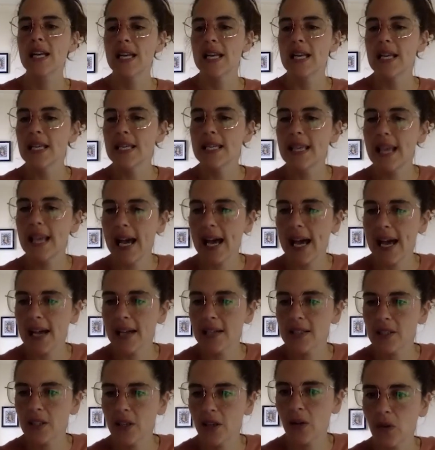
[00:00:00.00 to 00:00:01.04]
Yeah.
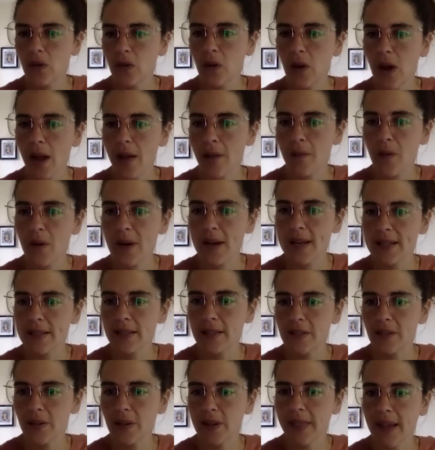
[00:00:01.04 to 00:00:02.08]
So I was
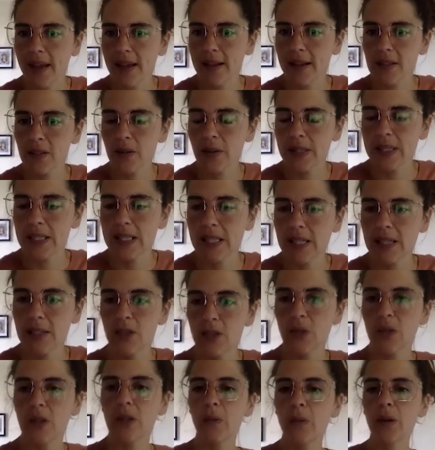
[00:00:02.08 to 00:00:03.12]
doing that. So I did
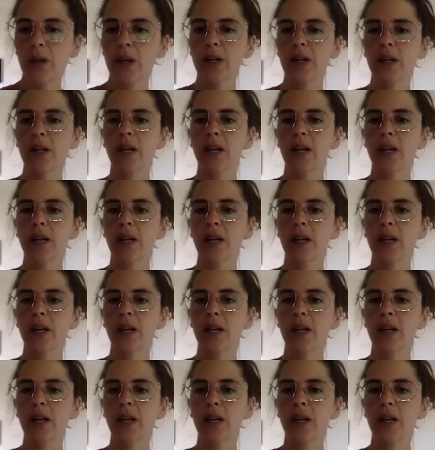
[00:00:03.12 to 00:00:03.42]
doula work